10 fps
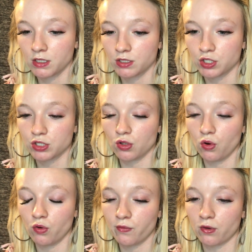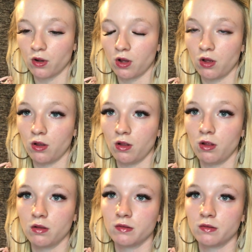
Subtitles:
Just overall,